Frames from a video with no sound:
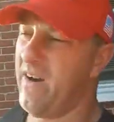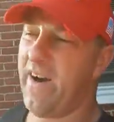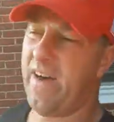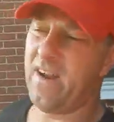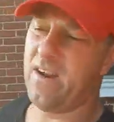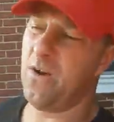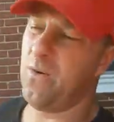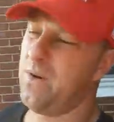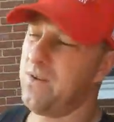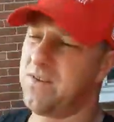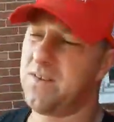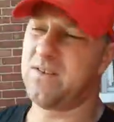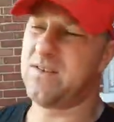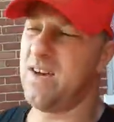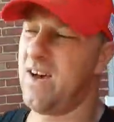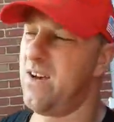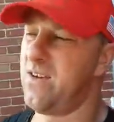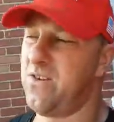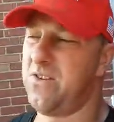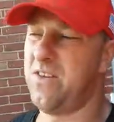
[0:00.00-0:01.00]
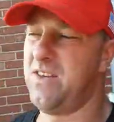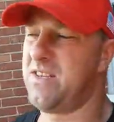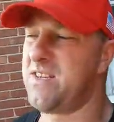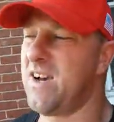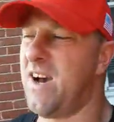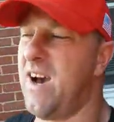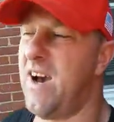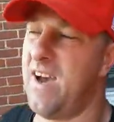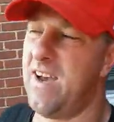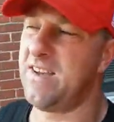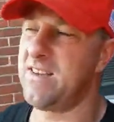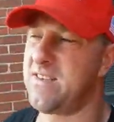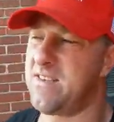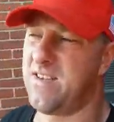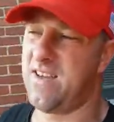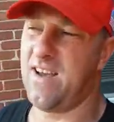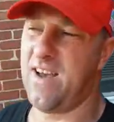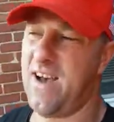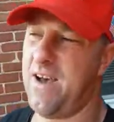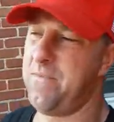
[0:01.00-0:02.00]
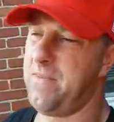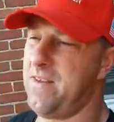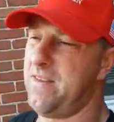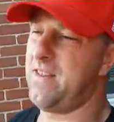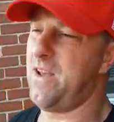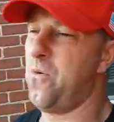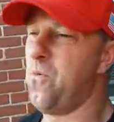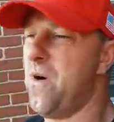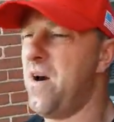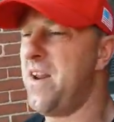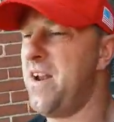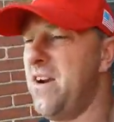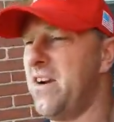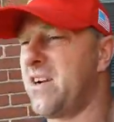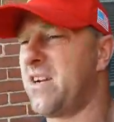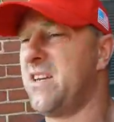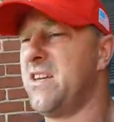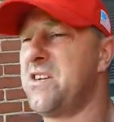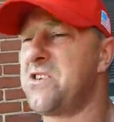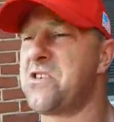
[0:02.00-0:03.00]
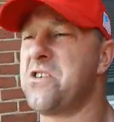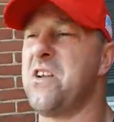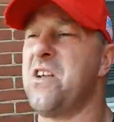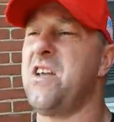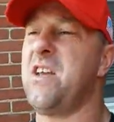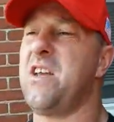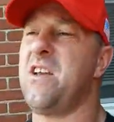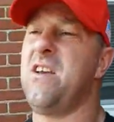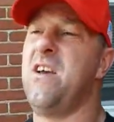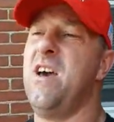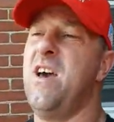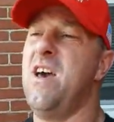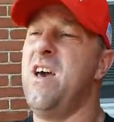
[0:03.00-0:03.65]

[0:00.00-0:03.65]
I don't know what to tell you. These guys, I mean, they want air conditioning.